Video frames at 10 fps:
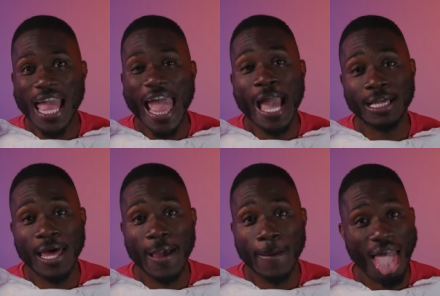act
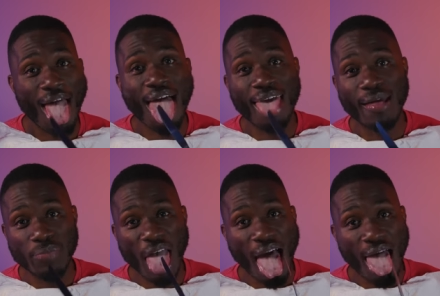like
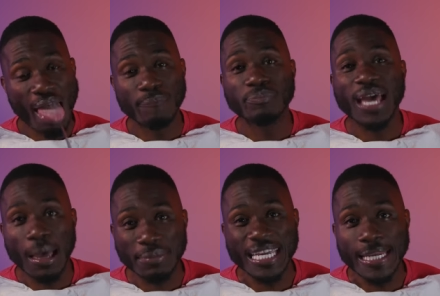
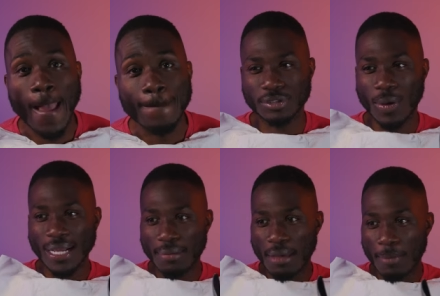I'm eating. So I
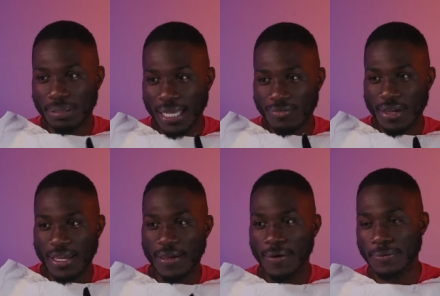got my plate right
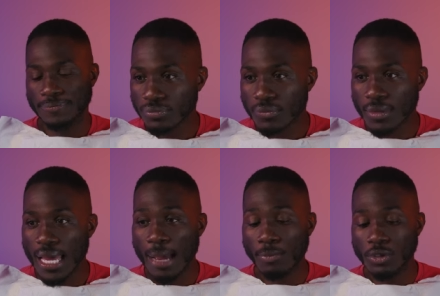here.
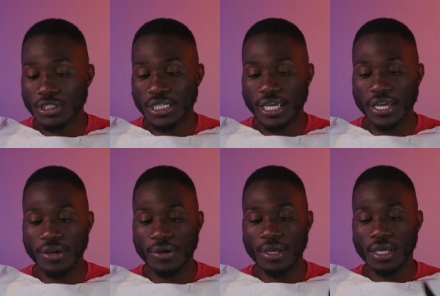I'm gonna sit
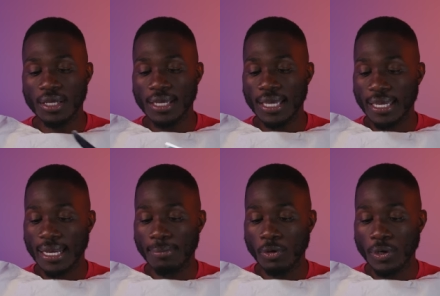here and
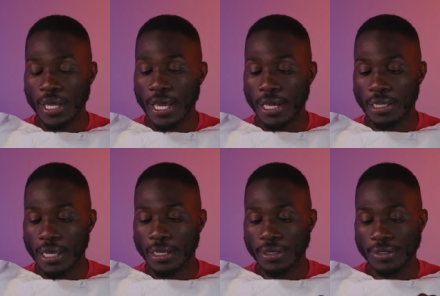I'm gonna act
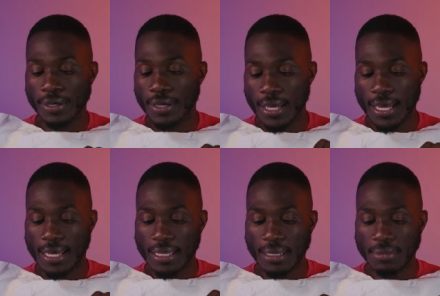like
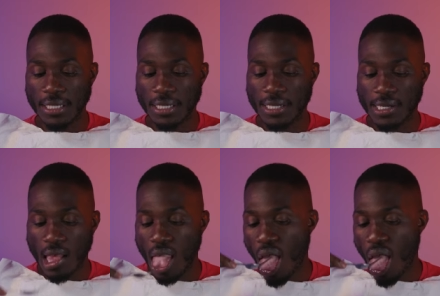I am eating